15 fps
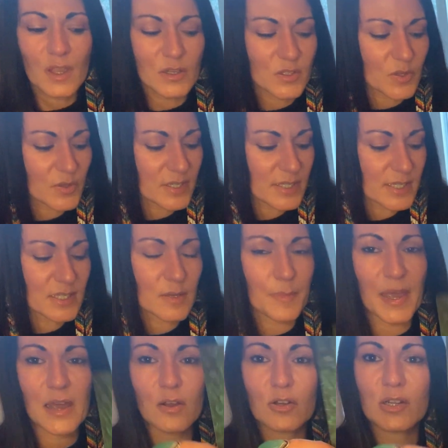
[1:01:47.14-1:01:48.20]
So this is
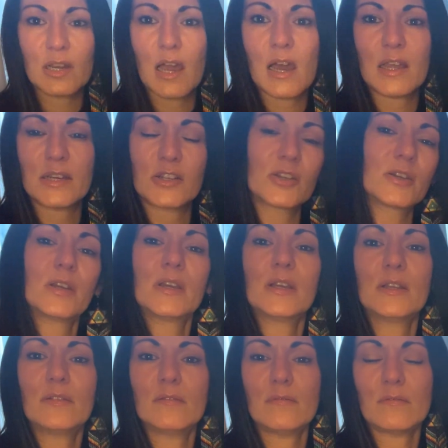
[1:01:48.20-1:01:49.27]
about not
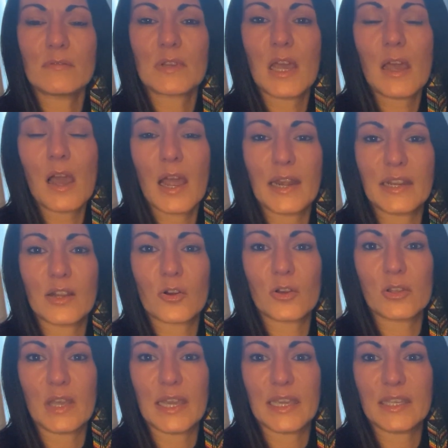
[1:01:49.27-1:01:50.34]
hiding our
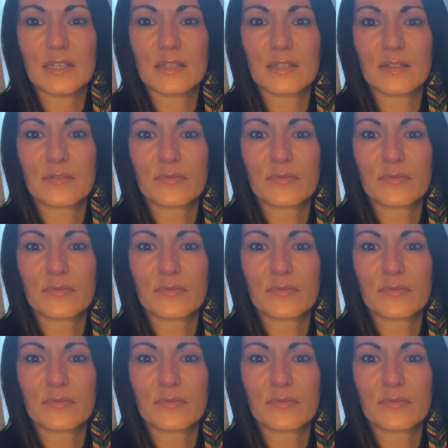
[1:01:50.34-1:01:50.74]
light,